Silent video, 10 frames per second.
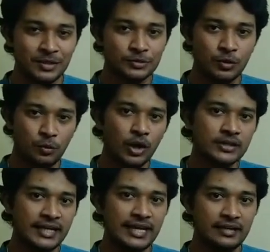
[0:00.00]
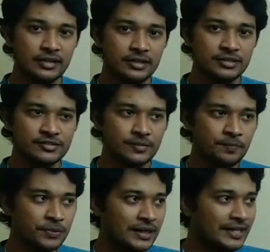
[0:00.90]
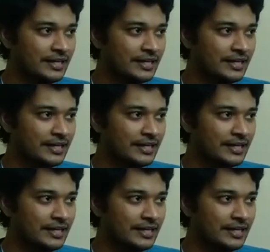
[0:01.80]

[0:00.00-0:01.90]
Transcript: So what he did is, he